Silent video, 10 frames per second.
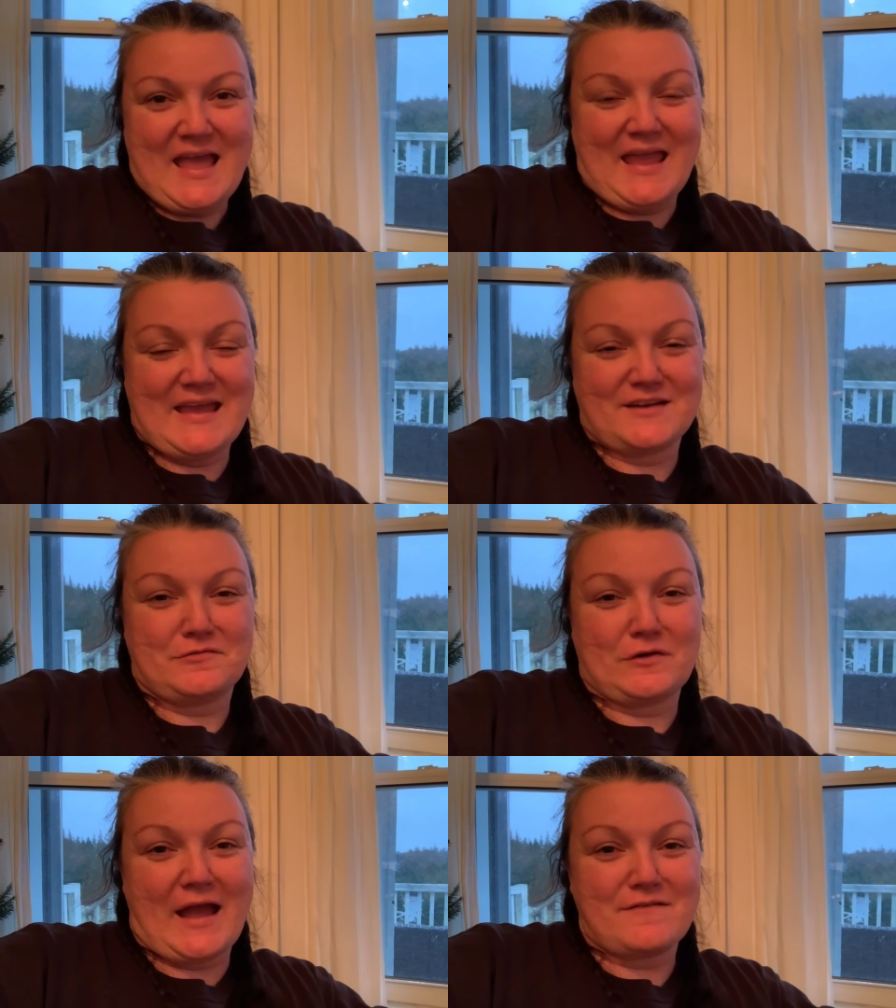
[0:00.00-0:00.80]
And
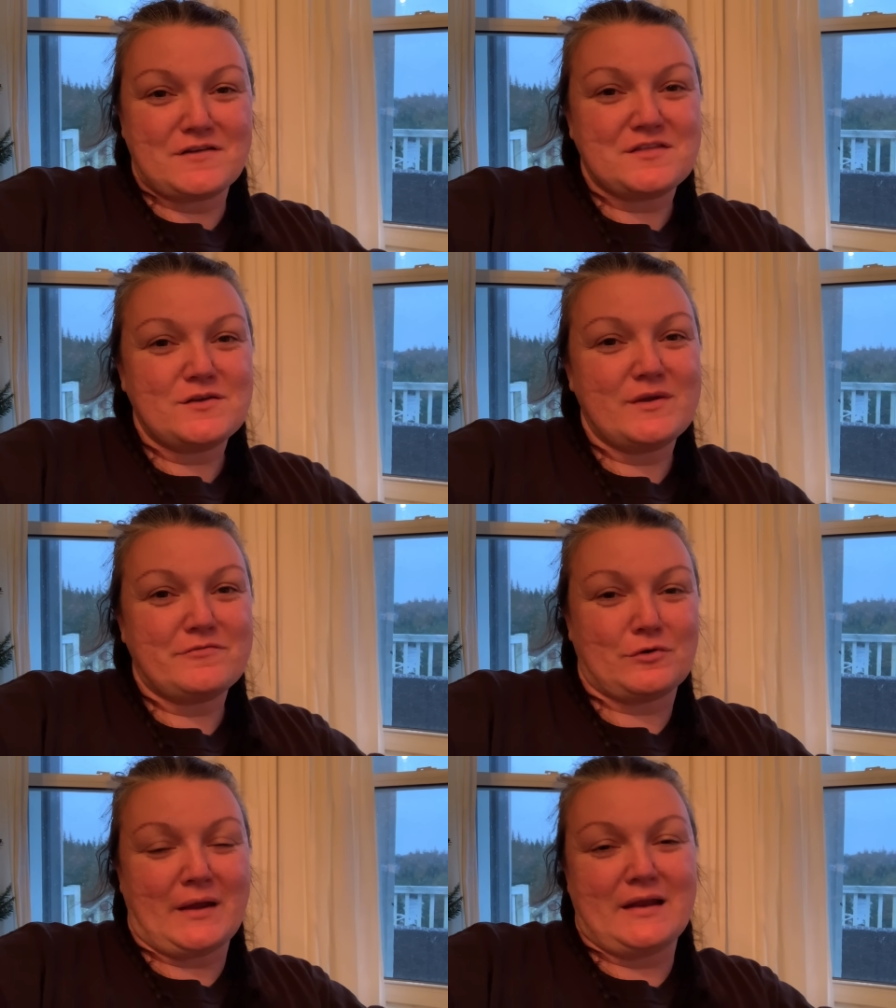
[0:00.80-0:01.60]
for everything we've
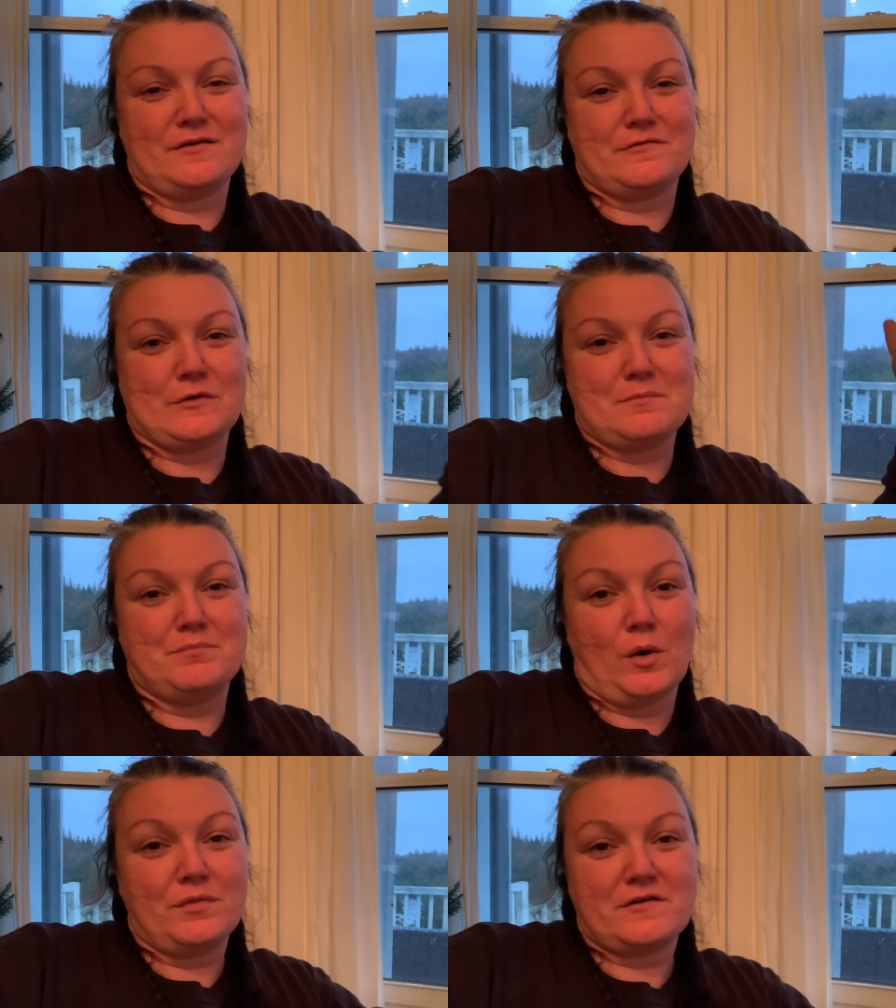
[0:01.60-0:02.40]
created for
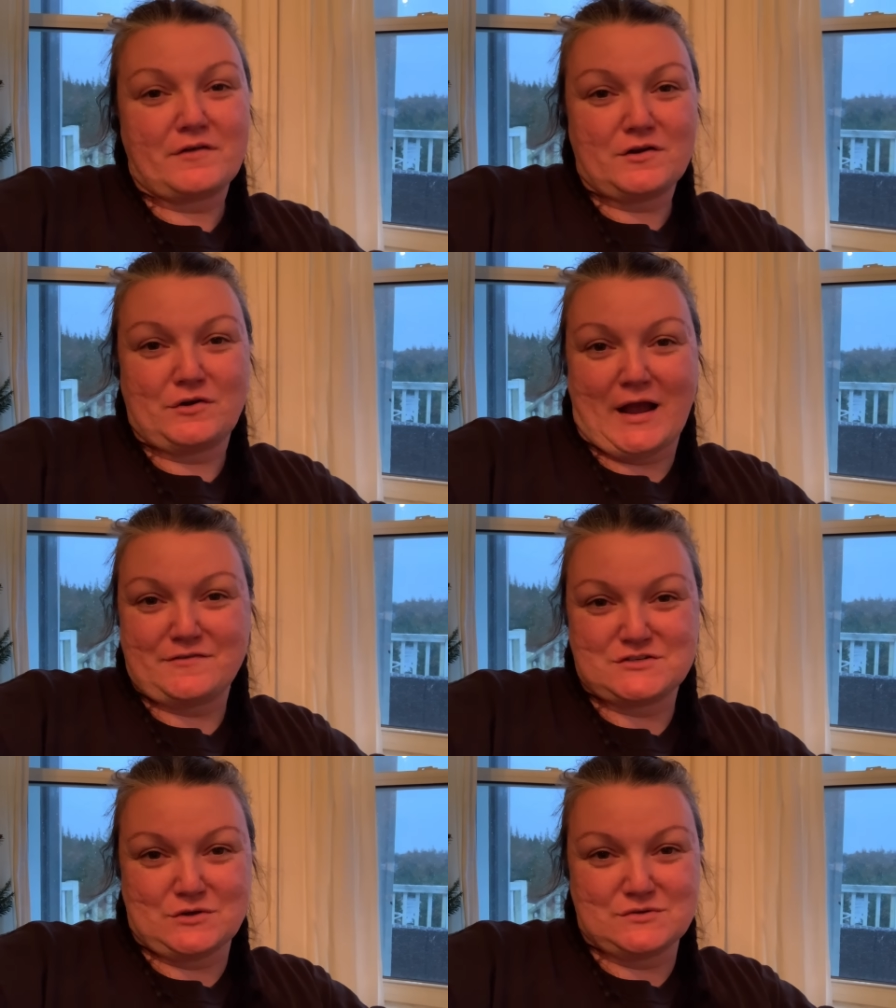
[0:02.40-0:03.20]
both of our
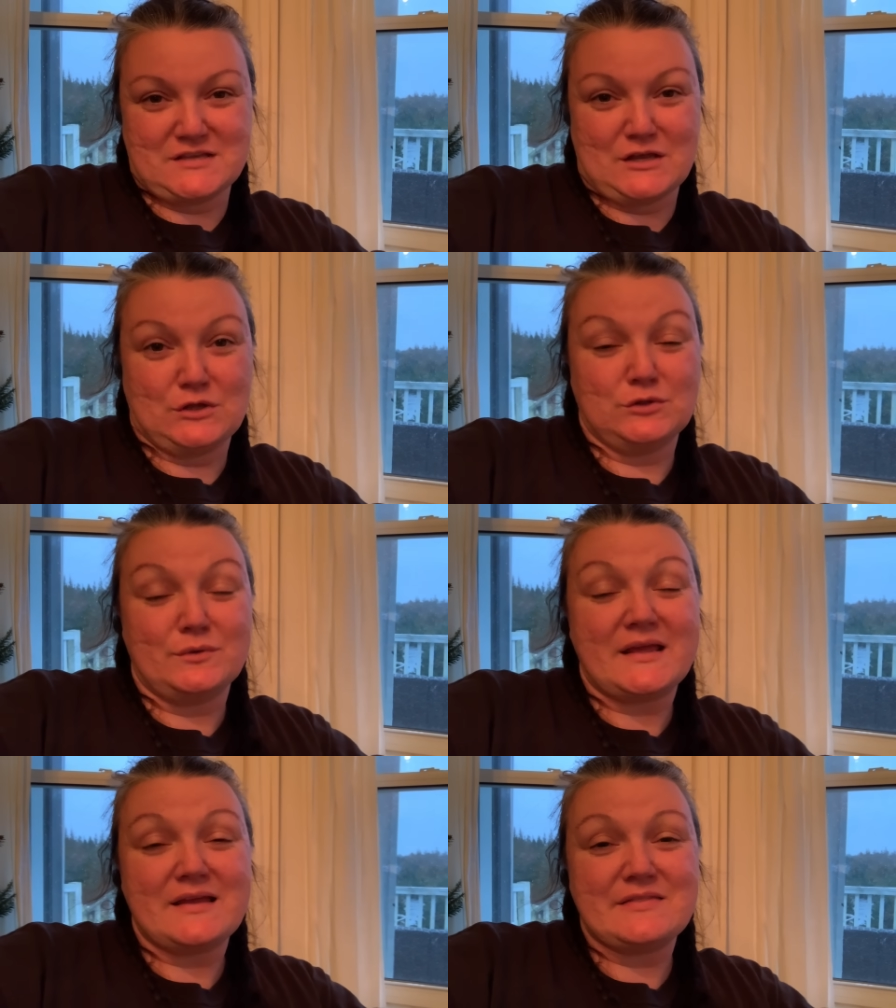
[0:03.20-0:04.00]
craft shows,
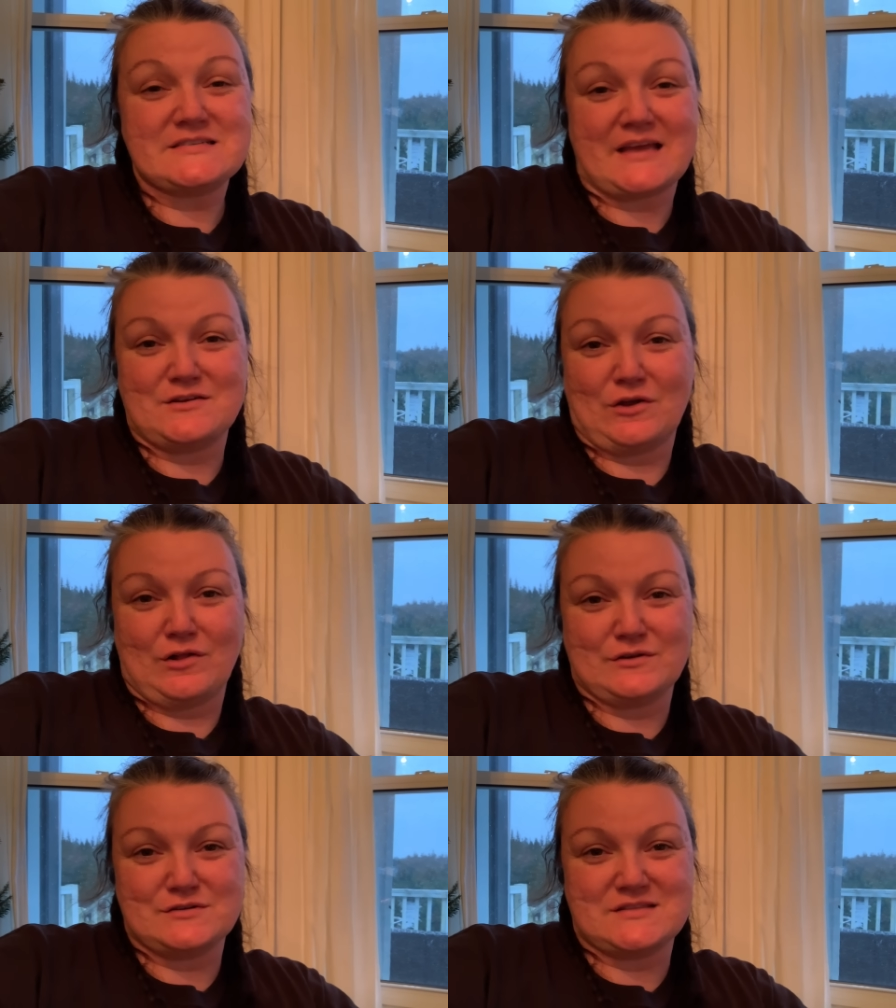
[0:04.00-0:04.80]
including the
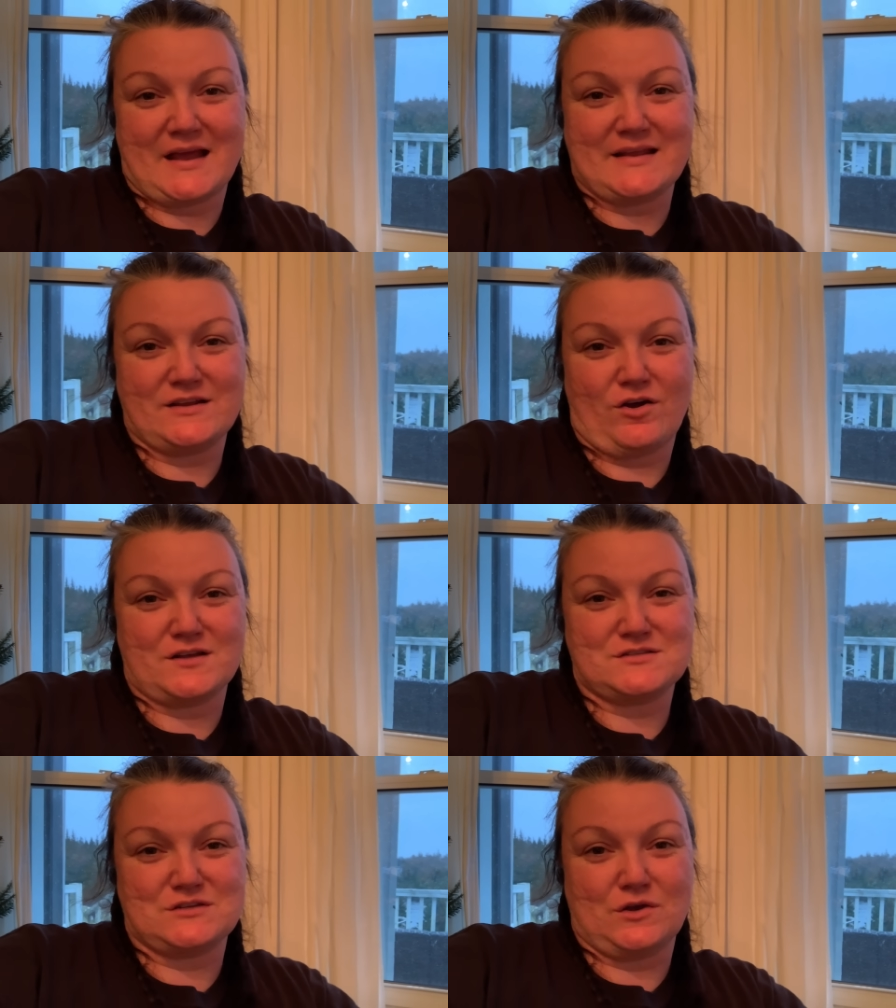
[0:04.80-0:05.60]
$10 that it
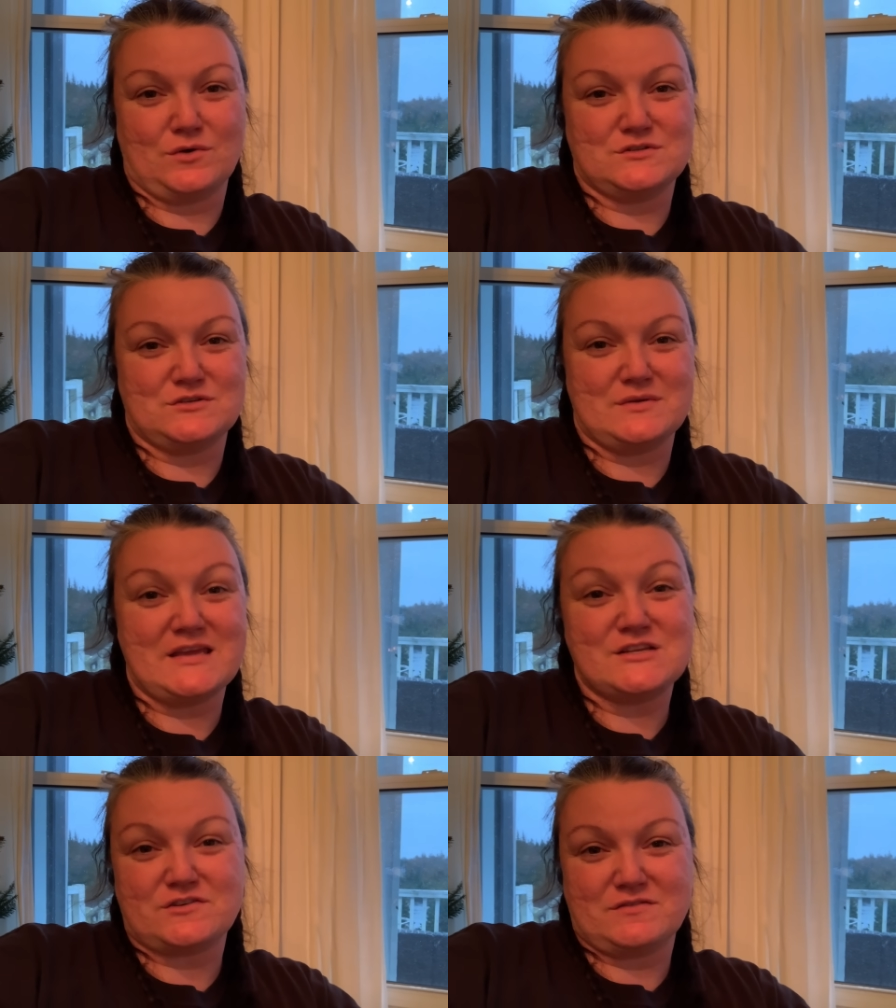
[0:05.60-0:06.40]
costs to go to
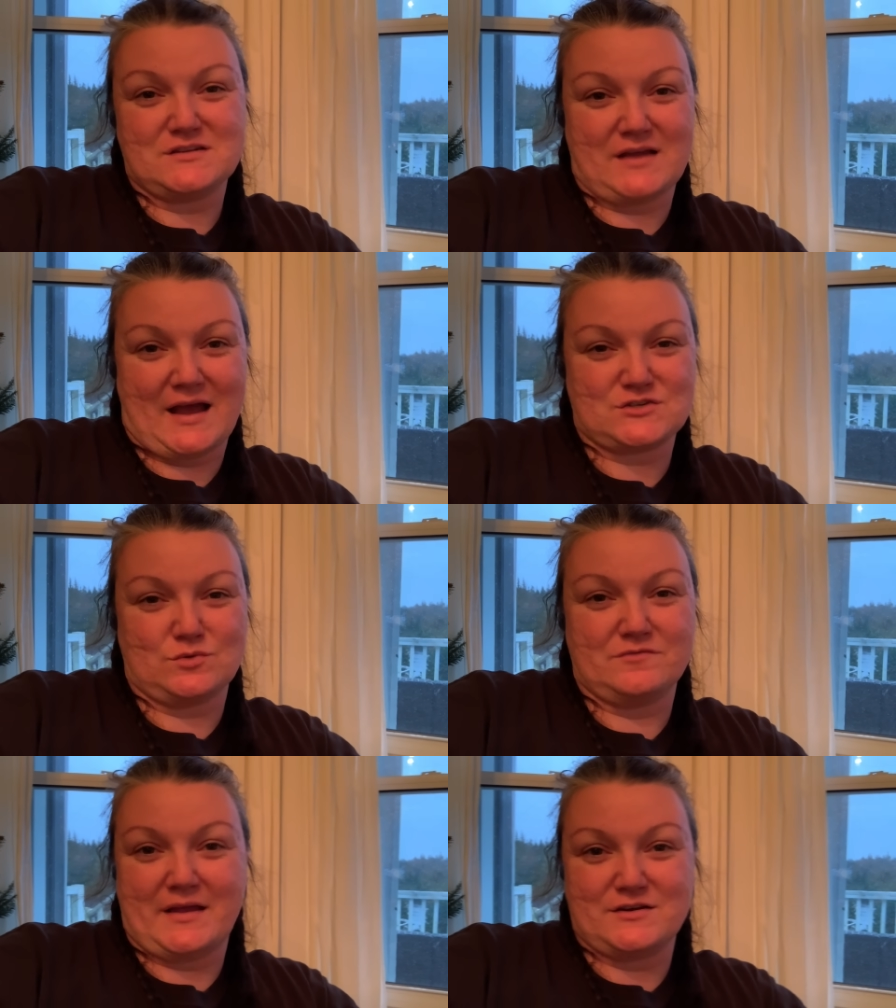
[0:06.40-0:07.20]
each of the
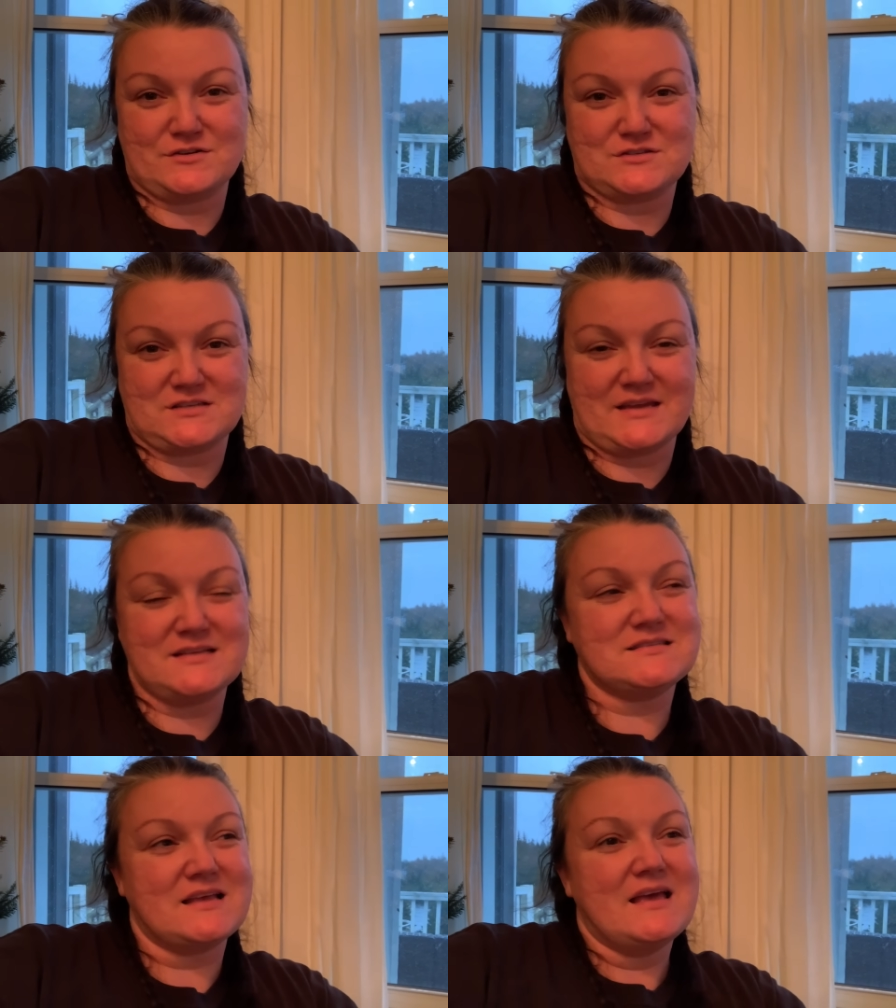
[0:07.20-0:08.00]
actual vendor sites,